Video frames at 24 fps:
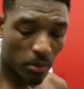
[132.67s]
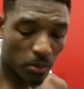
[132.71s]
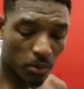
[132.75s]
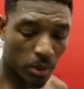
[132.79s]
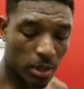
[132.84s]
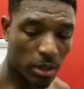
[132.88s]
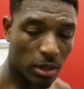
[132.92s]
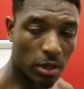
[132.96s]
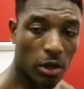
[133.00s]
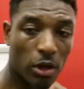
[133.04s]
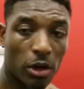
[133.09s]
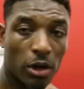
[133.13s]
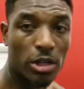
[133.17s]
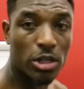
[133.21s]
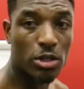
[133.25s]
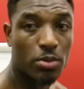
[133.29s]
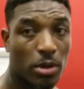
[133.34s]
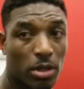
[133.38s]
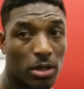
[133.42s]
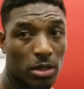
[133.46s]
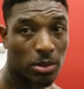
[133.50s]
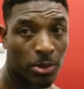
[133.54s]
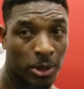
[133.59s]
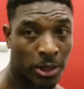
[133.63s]
one of the hottest
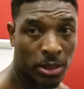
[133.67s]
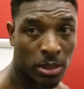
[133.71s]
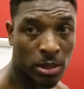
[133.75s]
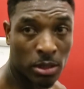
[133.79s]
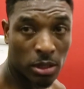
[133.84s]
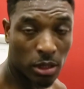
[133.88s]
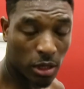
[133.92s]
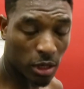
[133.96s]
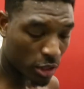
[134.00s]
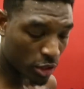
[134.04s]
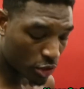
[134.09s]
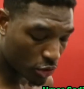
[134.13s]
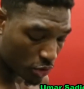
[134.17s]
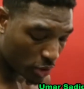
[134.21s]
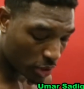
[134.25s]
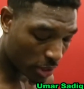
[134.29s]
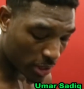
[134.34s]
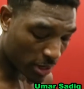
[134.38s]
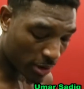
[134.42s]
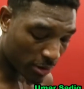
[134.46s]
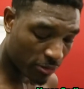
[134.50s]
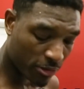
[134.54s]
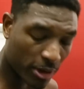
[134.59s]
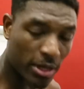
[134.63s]
prospects in the country,
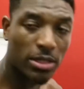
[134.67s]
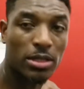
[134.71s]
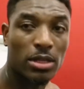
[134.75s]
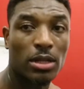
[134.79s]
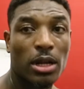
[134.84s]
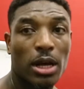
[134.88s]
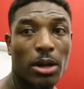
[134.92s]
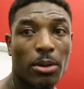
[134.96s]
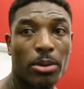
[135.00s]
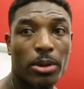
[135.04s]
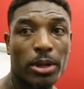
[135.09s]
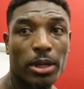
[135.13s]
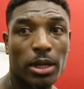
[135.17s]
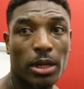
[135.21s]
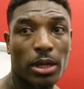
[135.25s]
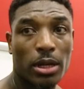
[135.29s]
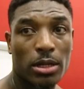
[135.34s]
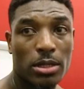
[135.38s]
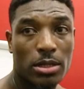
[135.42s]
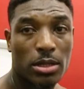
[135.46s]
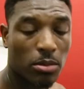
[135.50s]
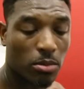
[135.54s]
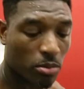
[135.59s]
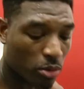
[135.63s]
and that fight's gonna happen again
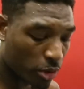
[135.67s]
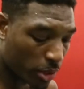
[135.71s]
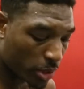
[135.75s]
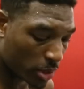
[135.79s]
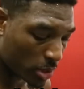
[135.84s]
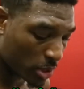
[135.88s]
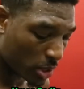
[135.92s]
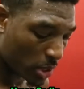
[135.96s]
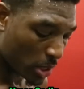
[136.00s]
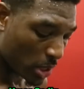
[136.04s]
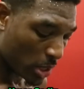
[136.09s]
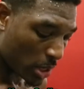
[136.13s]
at some point.